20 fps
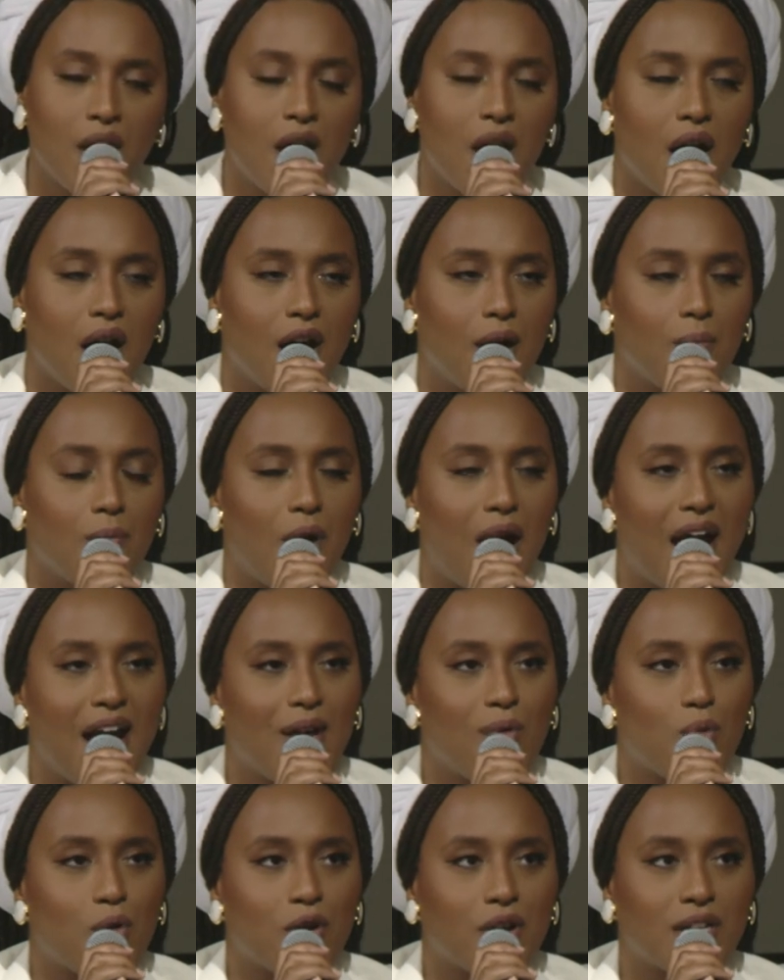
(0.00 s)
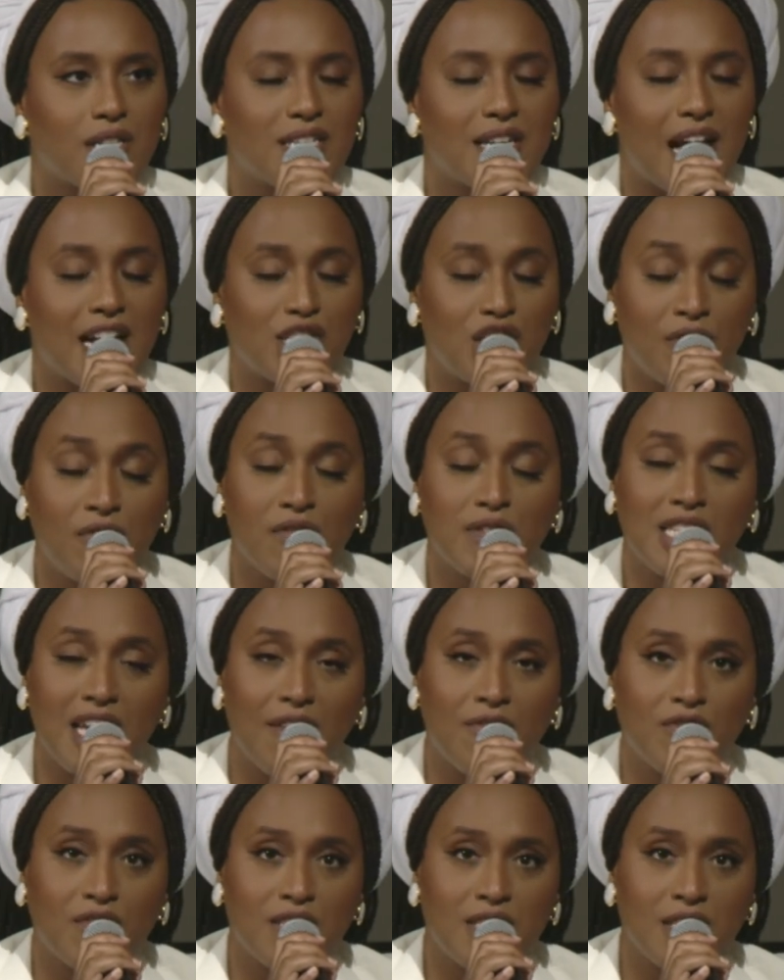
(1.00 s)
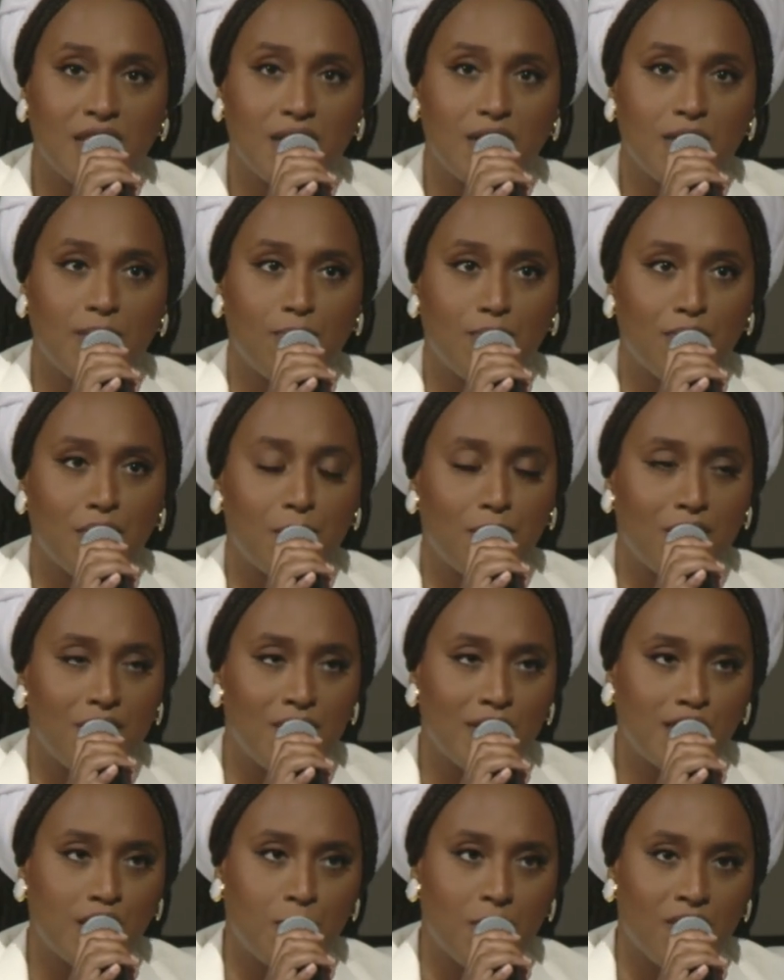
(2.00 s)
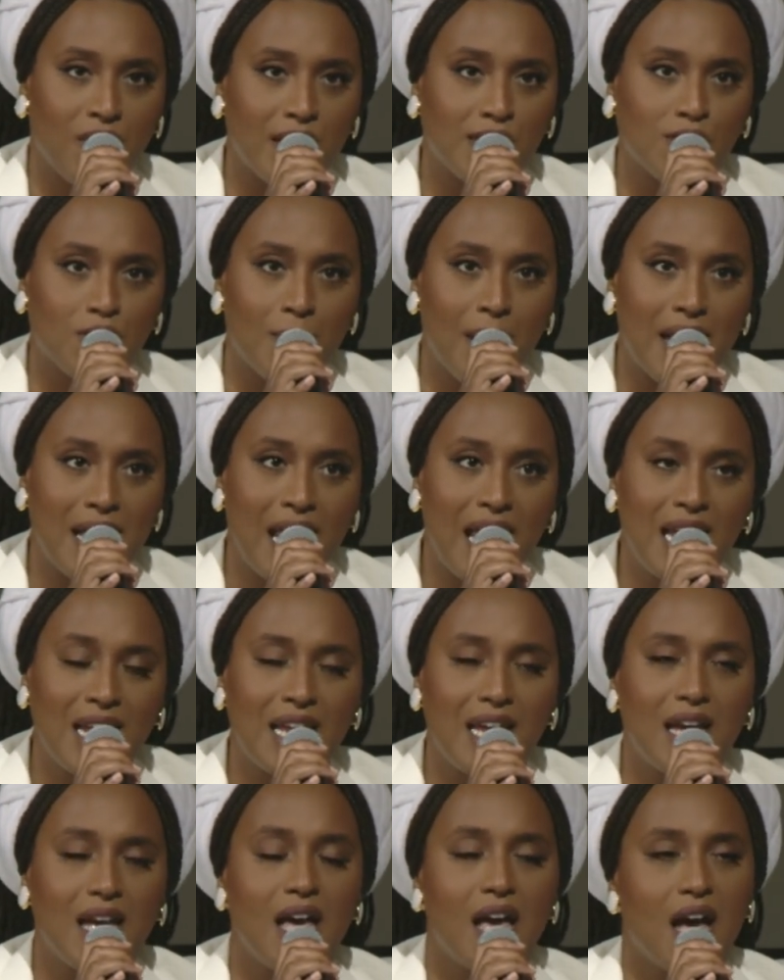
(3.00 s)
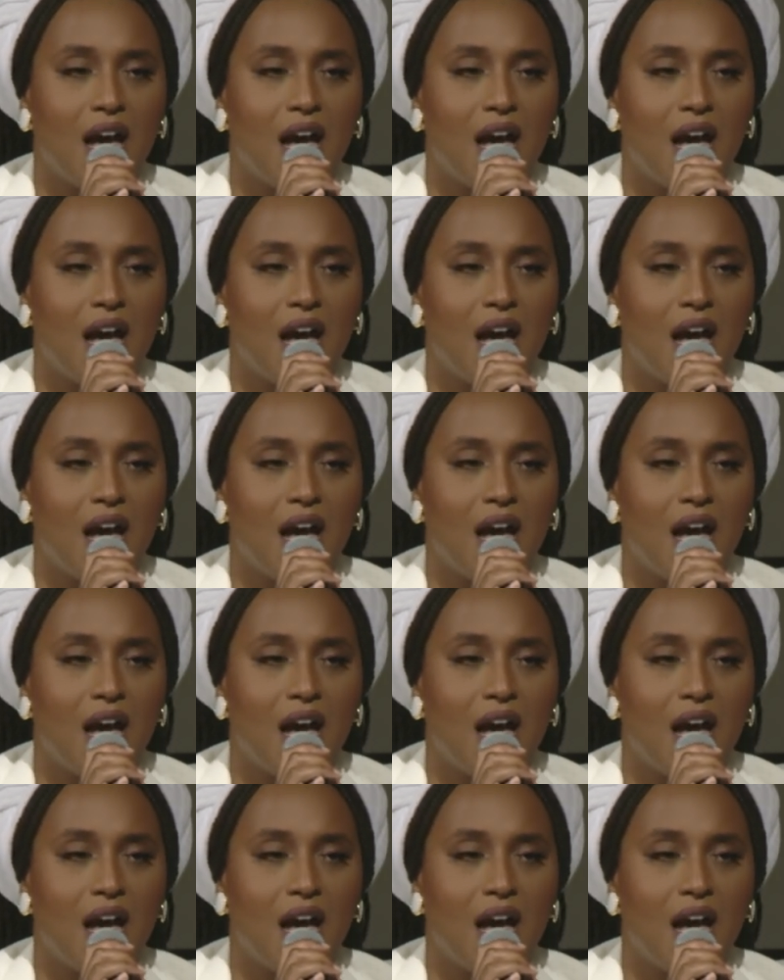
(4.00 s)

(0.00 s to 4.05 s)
I worked as chief of staff to the previous supervisor, Matt Haney.